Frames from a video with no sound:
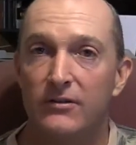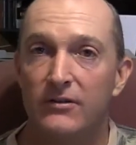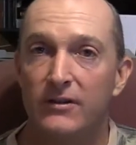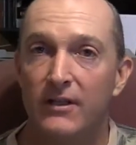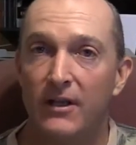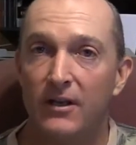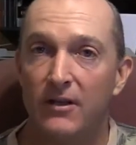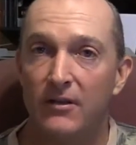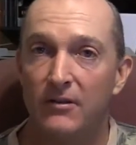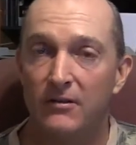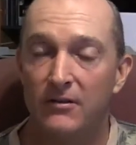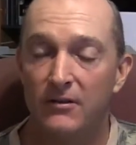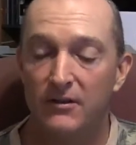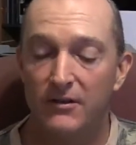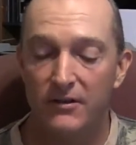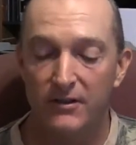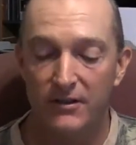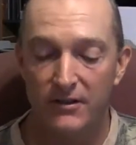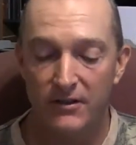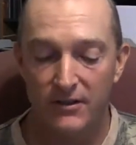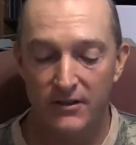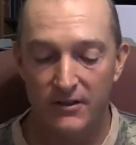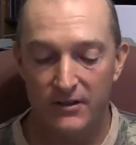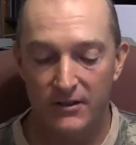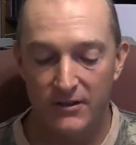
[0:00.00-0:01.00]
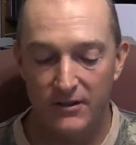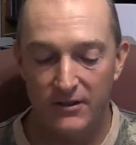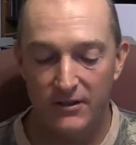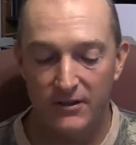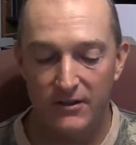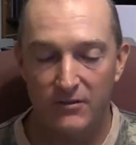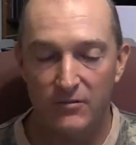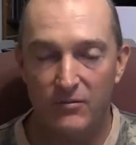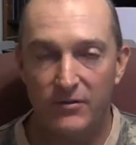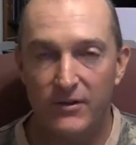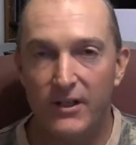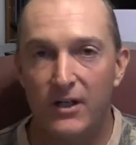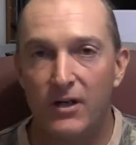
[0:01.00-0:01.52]
Now,
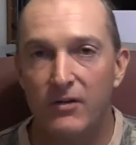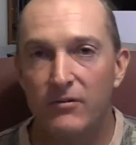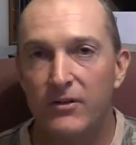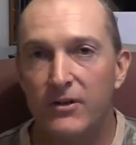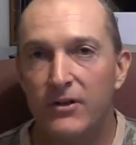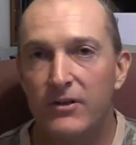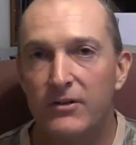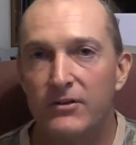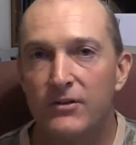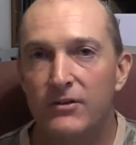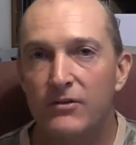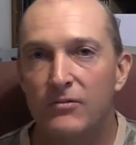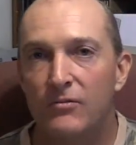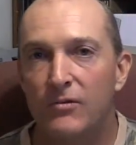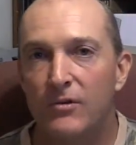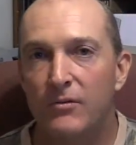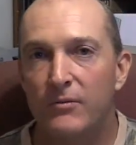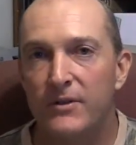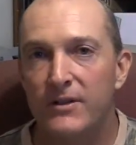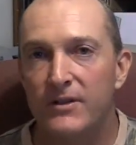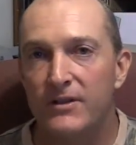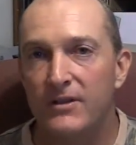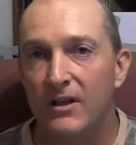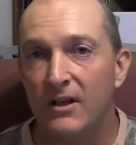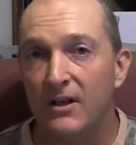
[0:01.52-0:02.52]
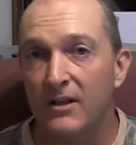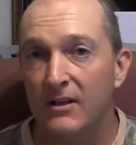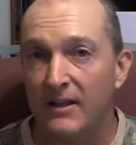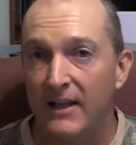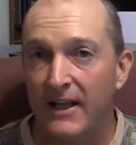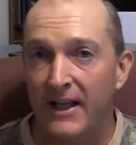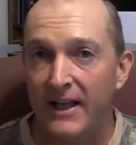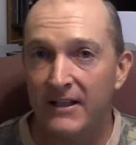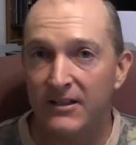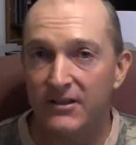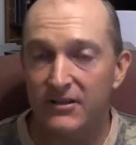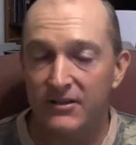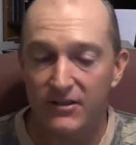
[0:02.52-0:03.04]
we'll get over here to what we saw
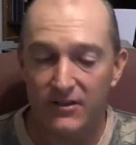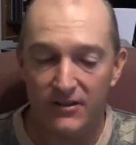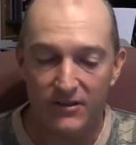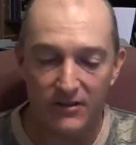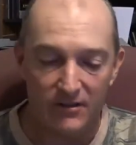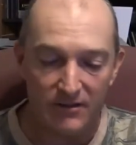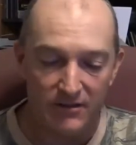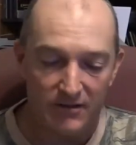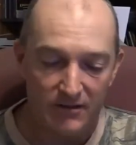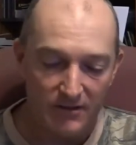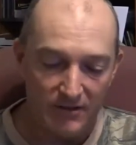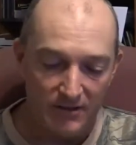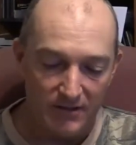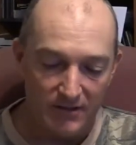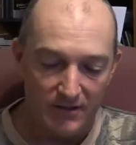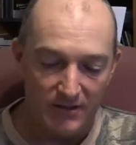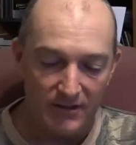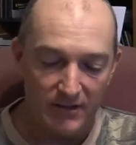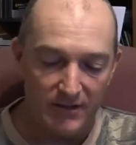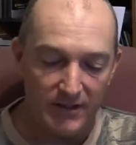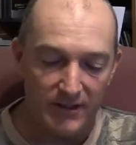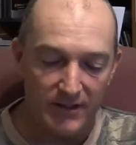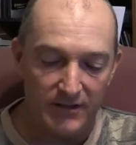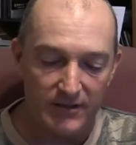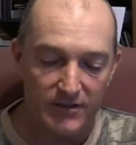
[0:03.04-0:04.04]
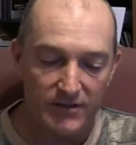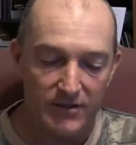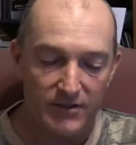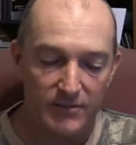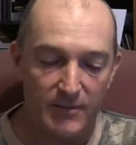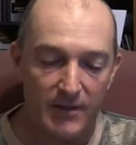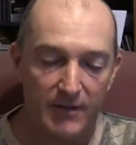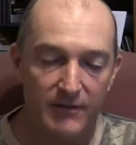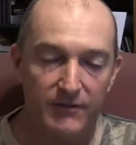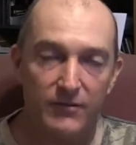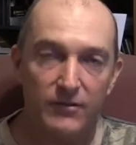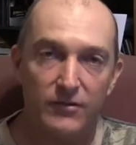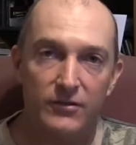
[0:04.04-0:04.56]
last year. Again, this is my
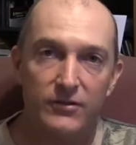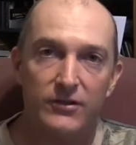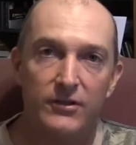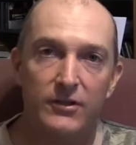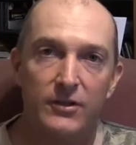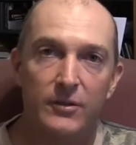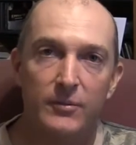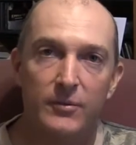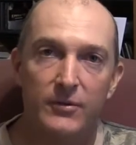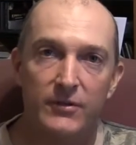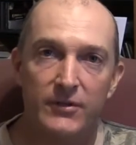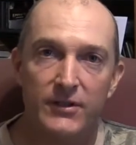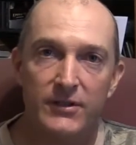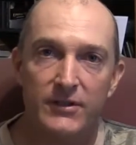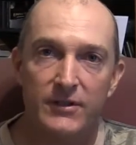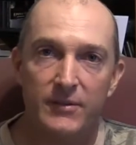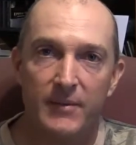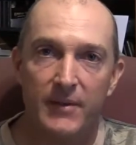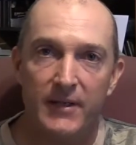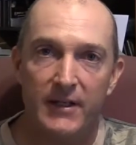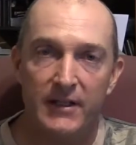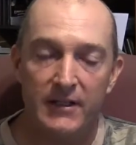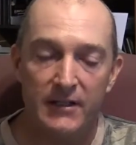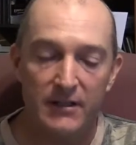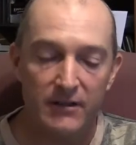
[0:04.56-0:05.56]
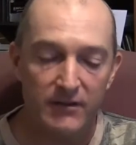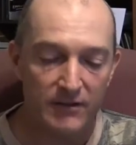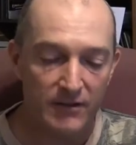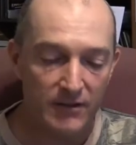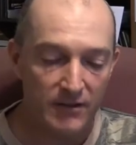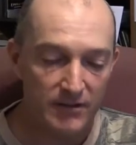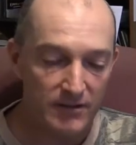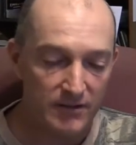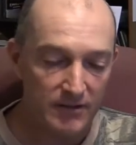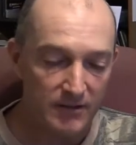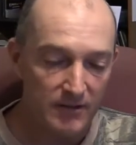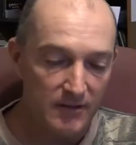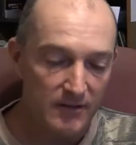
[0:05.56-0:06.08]
first year participating in
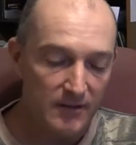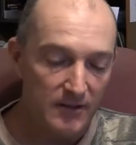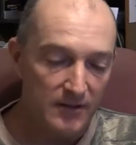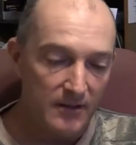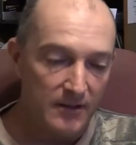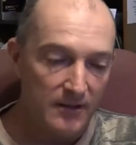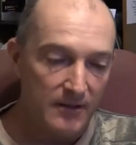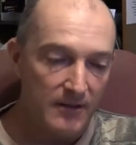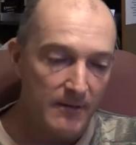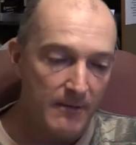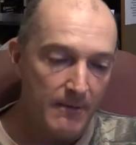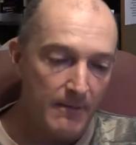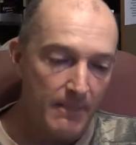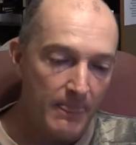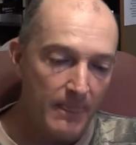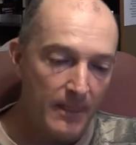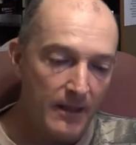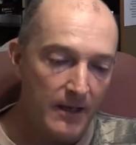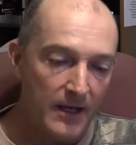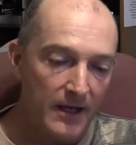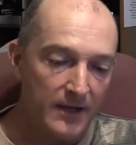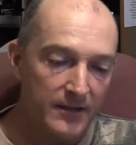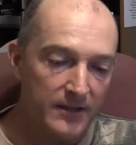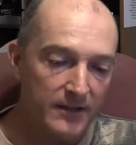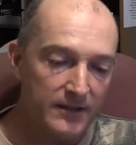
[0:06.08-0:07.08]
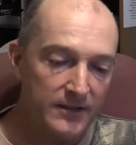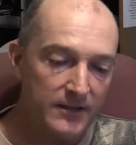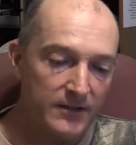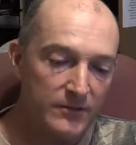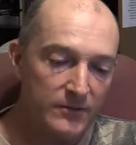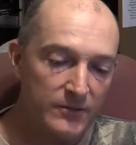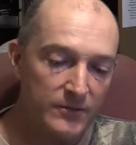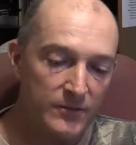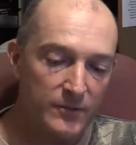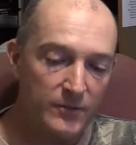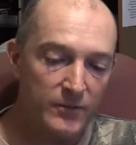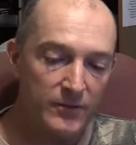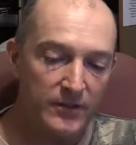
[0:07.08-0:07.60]
this. I thought this
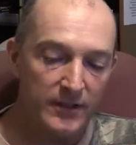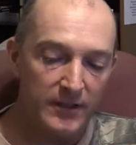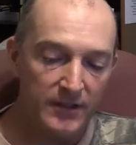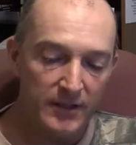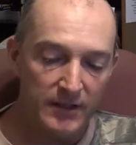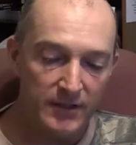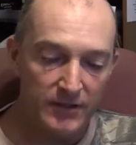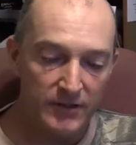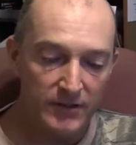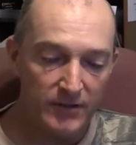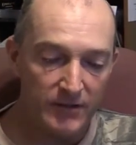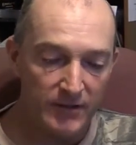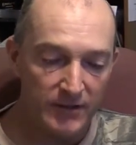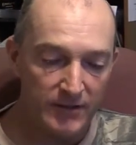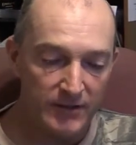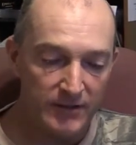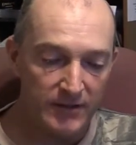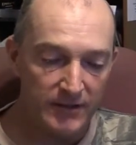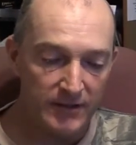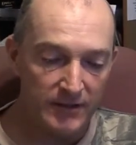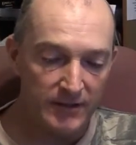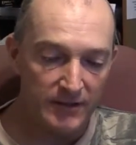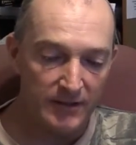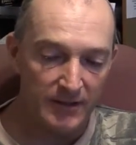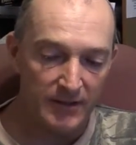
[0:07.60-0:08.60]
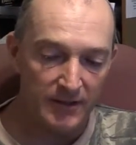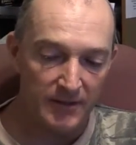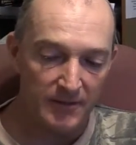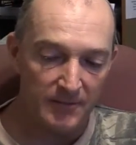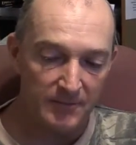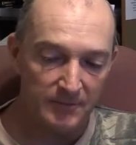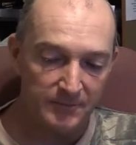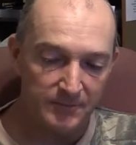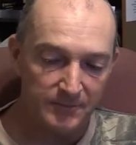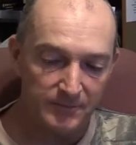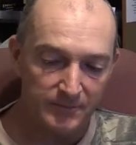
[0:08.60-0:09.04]
was pretty interesting.